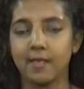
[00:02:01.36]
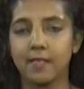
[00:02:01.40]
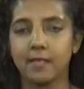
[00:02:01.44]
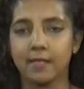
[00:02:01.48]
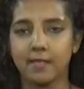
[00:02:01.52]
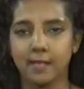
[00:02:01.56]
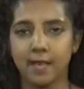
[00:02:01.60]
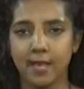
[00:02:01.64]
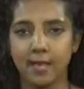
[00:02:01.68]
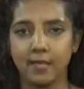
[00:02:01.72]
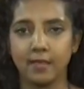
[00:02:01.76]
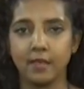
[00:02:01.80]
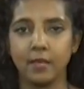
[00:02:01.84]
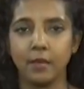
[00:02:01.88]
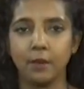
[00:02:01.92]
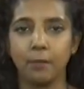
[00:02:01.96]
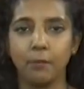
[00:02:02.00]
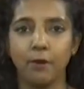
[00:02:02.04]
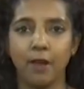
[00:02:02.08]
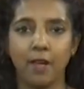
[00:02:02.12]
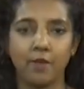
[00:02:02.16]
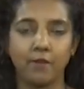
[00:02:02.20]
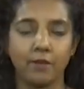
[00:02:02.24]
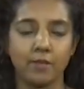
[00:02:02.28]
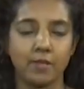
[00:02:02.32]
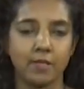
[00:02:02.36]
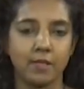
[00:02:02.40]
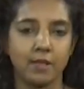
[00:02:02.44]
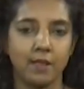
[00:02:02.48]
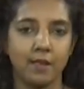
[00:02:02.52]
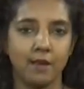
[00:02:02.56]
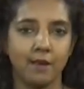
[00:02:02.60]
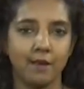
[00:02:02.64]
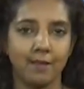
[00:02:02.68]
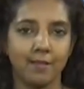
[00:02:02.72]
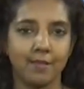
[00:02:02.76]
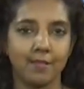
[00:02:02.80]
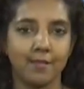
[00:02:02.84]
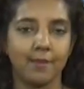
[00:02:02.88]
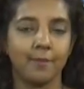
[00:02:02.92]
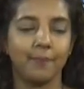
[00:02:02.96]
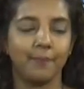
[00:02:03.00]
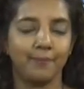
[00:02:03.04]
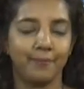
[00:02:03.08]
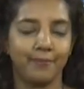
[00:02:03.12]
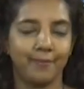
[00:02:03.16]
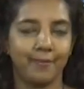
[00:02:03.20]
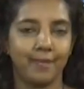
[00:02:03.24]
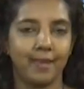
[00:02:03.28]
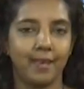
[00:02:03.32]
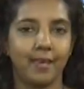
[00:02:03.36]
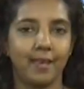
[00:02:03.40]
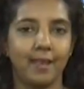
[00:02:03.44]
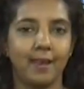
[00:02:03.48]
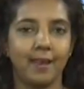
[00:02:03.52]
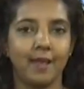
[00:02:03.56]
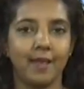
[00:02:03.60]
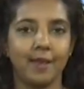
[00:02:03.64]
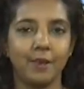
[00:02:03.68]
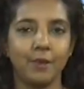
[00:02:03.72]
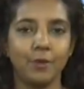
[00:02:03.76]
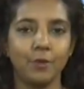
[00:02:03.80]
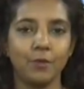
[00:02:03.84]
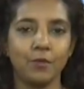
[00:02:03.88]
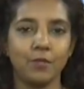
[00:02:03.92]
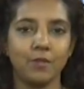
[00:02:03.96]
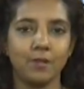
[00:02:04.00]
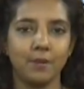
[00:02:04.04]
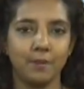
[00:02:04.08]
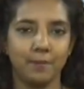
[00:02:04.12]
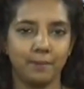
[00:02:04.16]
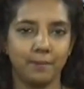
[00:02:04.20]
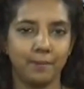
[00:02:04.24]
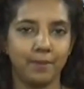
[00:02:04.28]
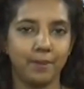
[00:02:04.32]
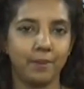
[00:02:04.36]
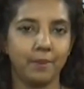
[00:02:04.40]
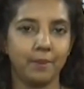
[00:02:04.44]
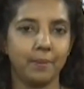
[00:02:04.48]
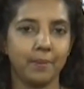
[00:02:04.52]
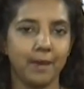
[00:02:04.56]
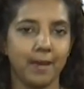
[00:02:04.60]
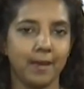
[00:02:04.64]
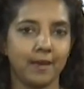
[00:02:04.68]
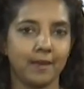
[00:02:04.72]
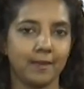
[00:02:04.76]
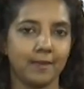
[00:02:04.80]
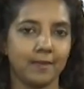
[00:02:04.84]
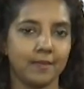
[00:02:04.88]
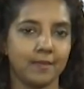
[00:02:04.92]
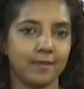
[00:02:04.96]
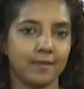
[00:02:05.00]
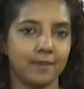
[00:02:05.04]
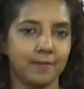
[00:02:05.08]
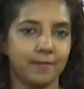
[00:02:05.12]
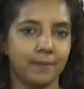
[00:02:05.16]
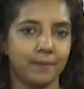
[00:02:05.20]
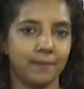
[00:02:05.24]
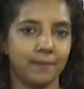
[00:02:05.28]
citing privacy laws. Headline News, Bibi Backus.